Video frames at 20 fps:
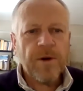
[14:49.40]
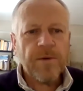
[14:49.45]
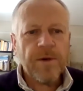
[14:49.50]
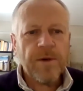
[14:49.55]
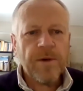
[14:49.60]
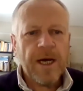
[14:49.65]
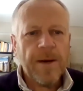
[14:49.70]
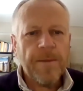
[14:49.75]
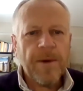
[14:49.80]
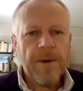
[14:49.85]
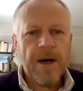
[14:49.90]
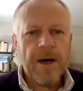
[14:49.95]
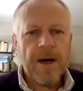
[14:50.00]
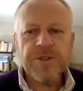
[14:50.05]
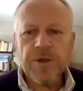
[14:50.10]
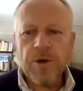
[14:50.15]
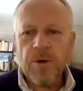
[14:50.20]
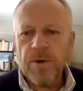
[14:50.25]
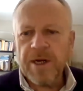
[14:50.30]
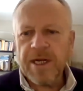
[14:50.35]
Well, I'm
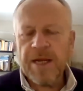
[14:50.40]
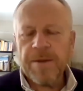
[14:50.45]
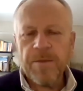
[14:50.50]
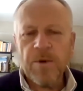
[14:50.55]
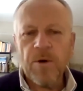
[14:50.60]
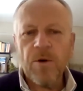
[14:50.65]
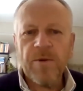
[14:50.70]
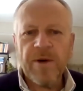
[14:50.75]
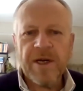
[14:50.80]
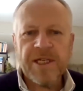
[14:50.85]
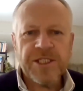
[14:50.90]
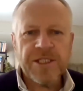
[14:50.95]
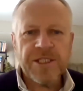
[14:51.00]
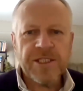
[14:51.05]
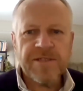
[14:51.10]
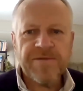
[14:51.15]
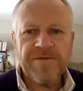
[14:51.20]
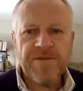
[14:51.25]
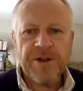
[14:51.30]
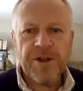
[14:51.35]
sure we'll get more
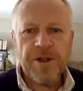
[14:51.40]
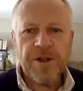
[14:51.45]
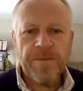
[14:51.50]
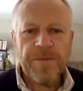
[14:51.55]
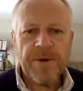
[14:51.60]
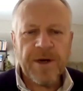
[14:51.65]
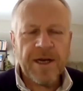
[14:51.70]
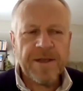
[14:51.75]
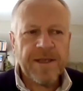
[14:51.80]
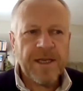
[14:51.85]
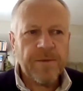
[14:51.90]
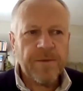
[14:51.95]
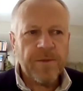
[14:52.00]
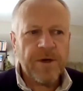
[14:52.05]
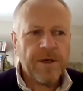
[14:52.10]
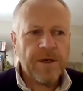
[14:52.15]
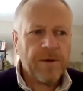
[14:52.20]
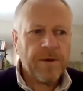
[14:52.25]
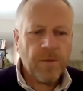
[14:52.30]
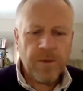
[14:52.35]
questions for you, but I think
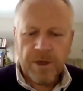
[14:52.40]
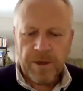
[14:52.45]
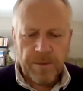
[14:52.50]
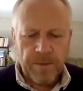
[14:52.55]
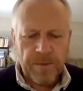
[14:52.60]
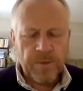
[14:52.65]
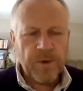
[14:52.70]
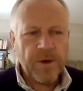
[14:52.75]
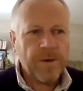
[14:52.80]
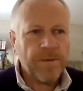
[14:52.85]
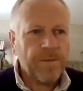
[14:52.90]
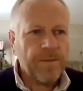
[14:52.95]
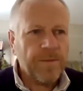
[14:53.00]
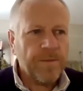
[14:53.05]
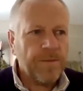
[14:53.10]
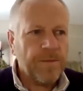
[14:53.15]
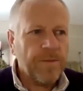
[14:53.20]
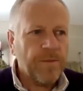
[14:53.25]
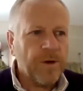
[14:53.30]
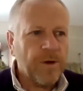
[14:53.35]
we'll
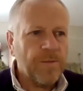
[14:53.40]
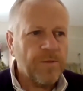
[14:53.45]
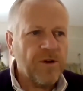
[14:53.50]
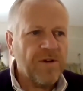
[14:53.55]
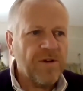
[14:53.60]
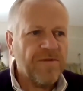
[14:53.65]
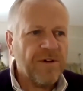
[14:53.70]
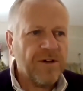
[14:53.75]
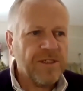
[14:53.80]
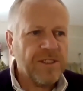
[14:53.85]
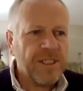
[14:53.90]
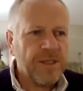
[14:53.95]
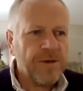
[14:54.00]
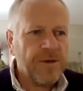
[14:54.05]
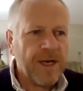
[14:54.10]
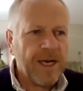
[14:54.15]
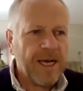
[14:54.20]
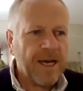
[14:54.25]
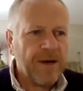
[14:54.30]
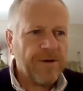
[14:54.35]
we'll move on
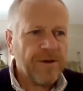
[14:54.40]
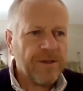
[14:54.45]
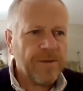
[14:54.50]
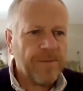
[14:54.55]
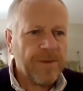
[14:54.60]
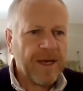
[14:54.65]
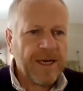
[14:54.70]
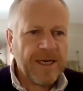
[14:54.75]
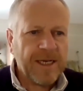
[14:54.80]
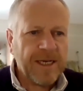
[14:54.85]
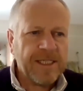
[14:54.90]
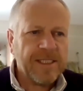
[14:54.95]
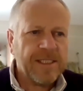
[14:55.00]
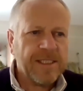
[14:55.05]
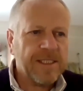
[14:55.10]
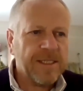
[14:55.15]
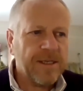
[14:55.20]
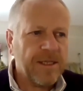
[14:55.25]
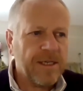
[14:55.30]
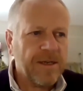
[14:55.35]
to our other
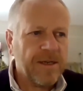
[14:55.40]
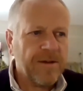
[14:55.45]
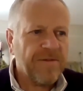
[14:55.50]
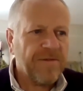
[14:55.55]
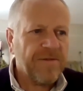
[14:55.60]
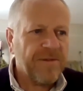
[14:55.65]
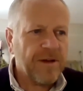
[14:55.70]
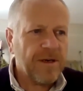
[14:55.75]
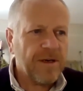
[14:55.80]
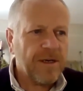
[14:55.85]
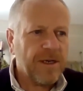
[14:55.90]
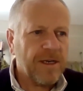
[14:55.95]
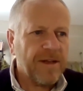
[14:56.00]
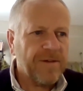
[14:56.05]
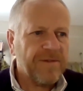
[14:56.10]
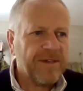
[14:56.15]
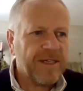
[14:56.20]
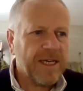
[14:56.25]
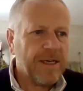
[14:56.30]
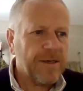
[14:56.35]
panelists so they don't feel
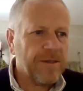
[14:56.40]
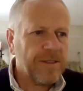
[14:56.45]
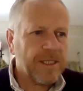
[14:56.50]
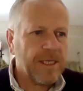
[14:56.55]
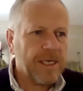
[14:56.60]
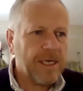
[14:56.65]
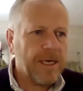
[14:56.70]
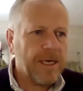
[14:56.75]
left out.